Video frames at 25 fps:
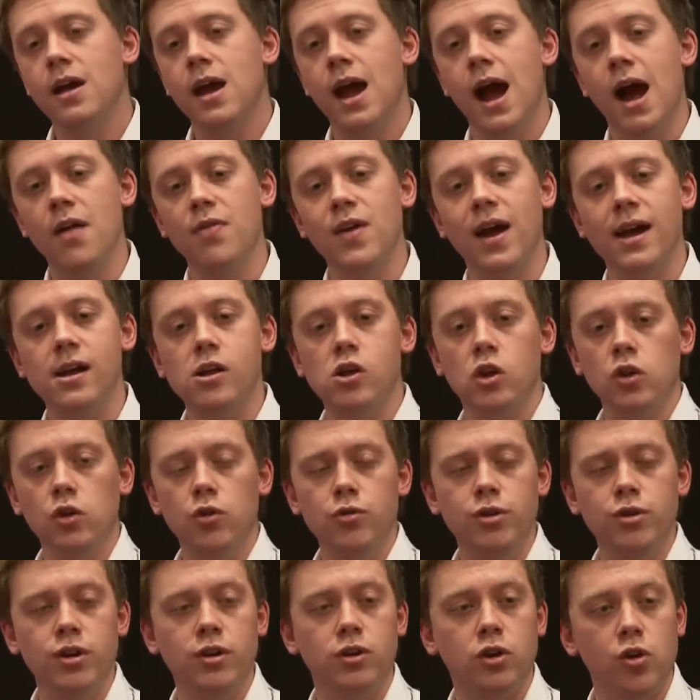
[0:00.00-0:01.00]
And that
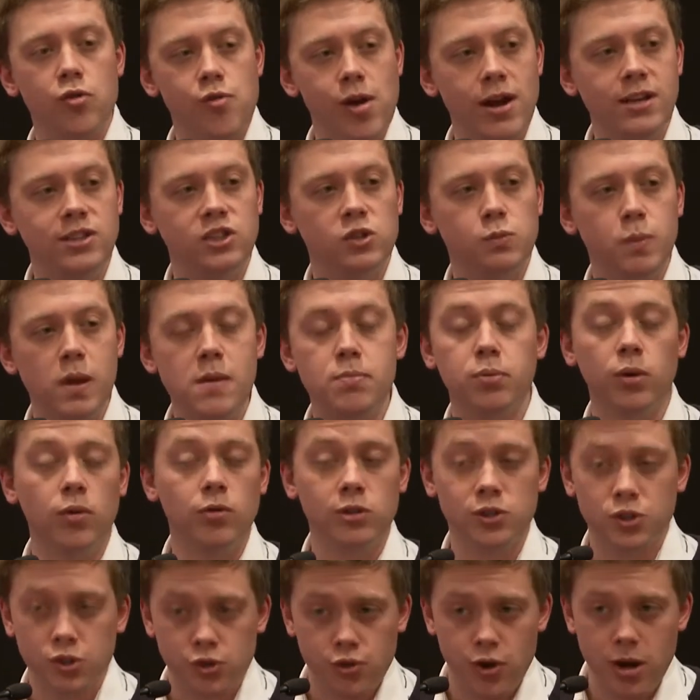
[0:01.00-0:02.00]
included courageous people on the
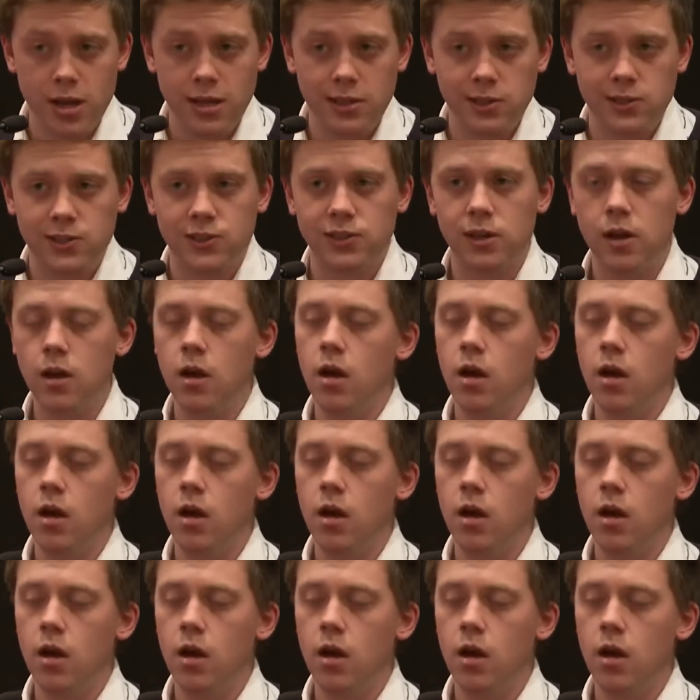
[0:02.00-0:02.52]
streets,